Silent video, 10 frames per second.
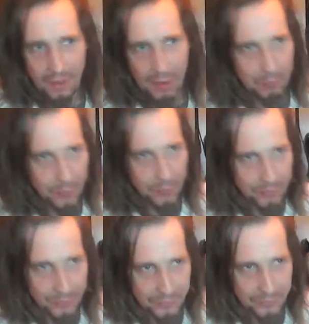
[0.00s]
possible
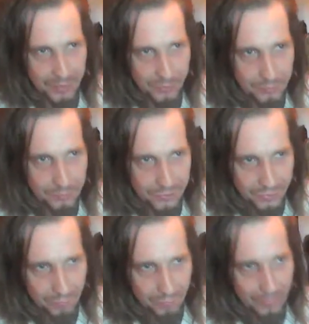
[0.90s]
to make good music
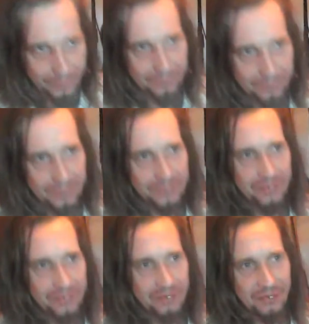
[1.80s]
on both. It's
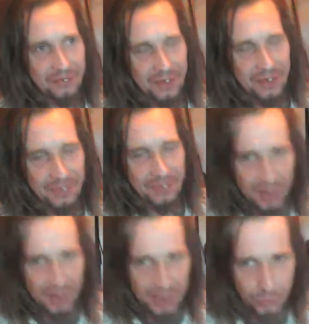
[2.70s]
like, they're
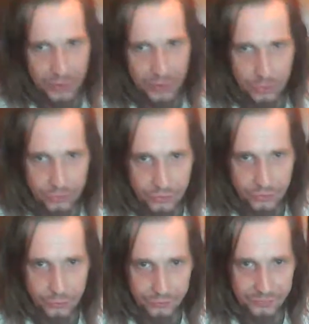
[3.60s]
equally good
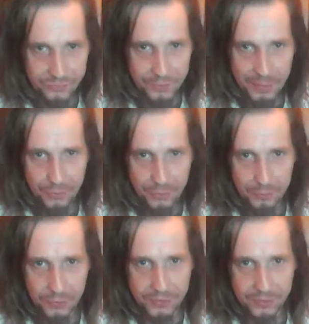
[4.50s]
tools to make good
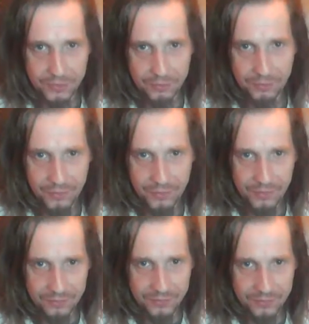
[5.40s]
music at the
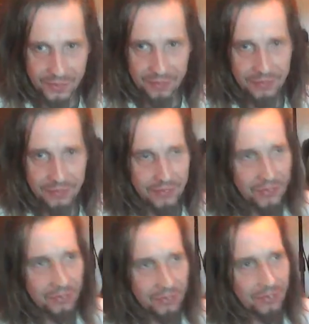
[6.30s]
end of the day.
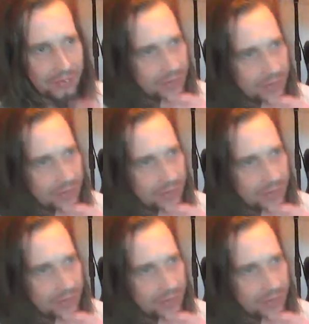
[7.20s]
Like